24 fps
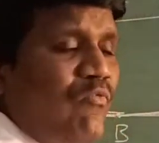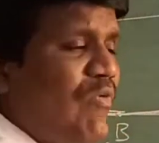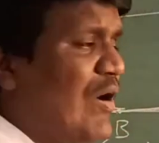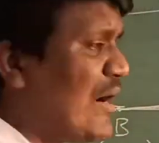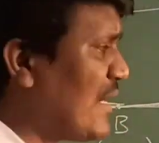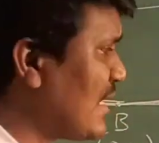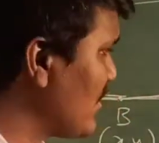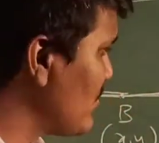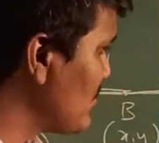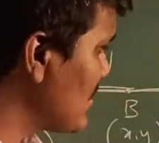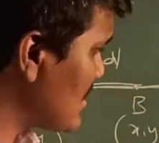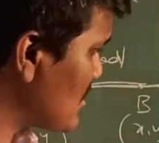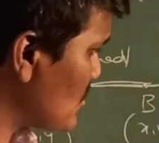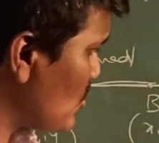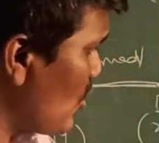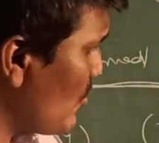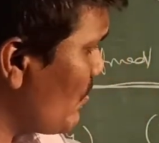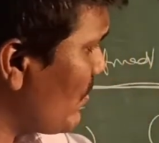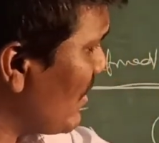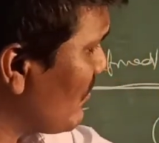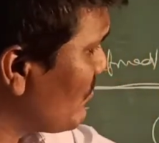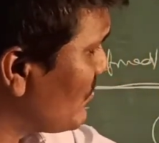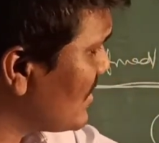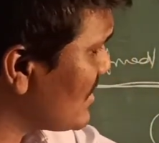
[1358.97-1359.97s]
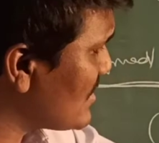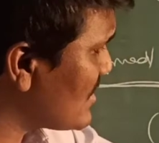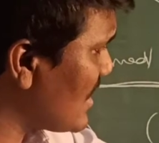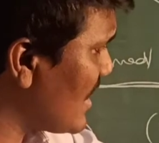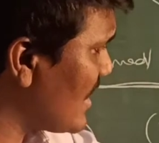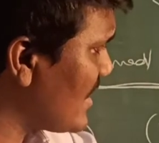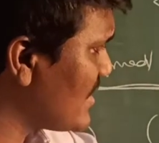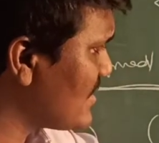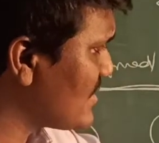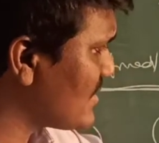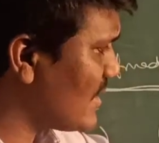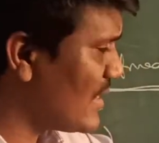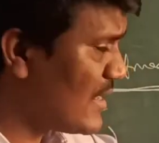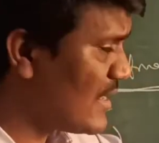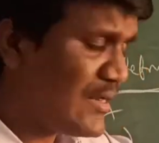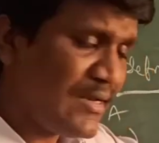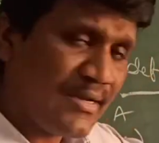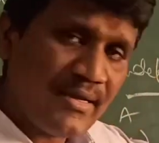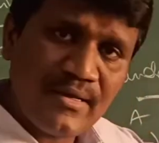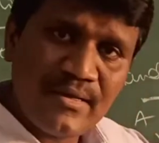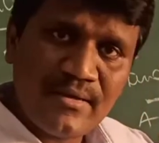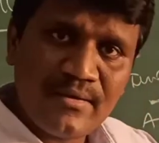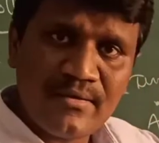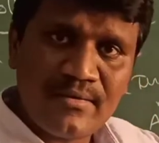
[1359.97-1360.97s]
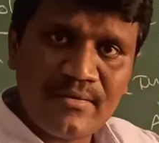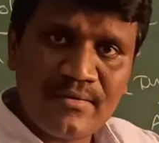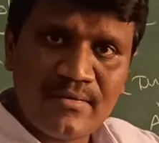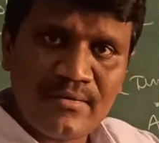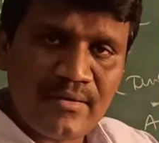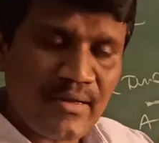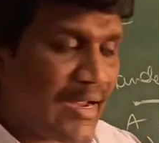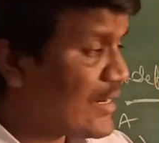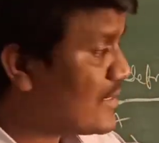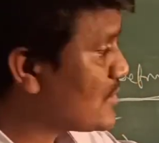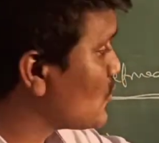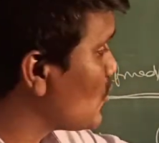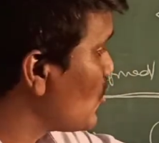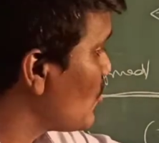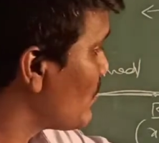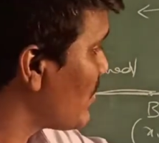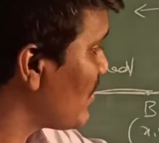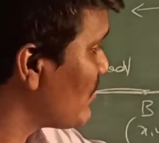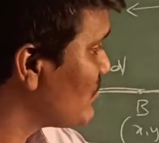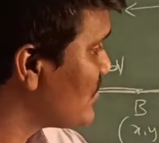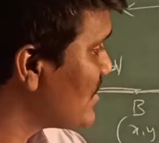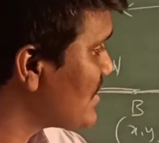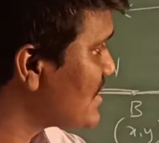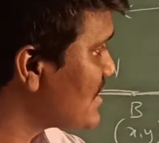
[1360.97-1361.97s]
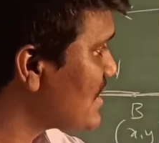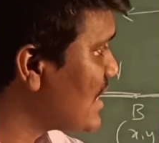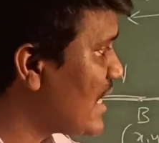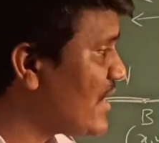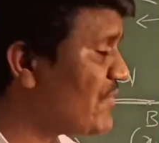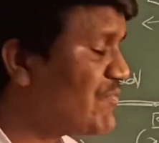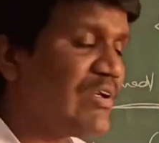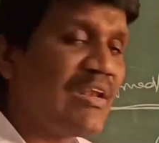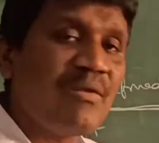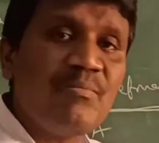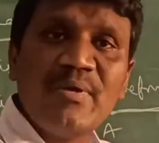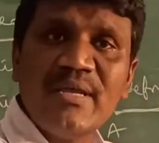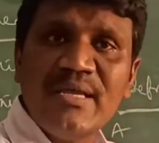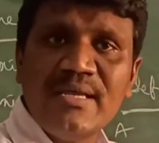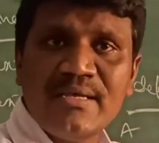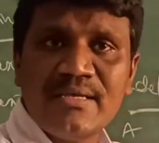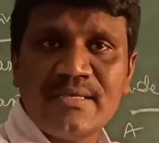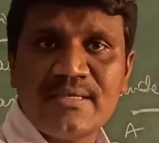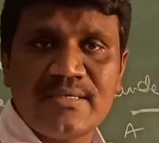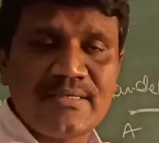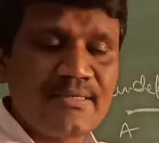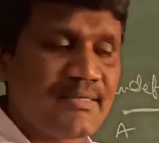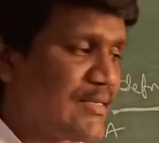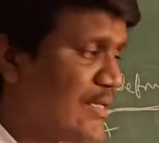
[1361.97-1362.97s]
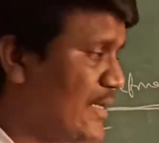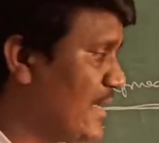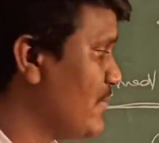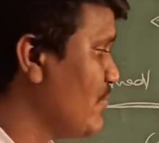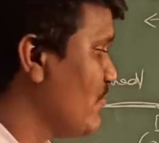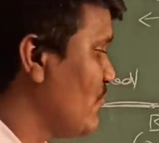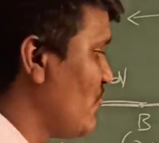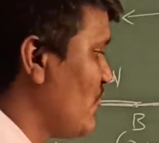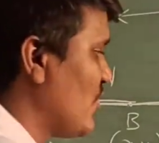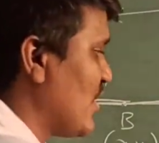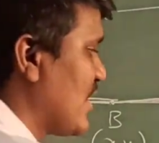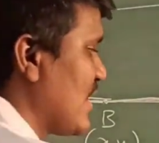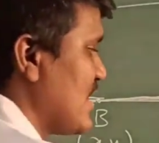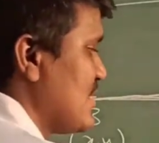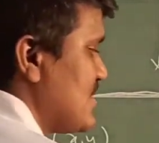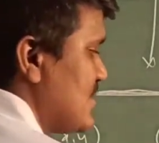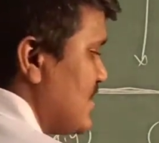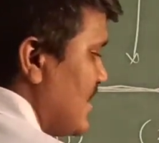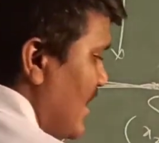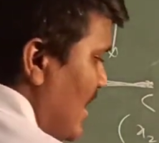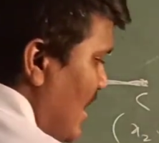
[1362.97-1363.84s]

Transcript: Whatever the slope of this line is there, and slope of this line will be same. We can say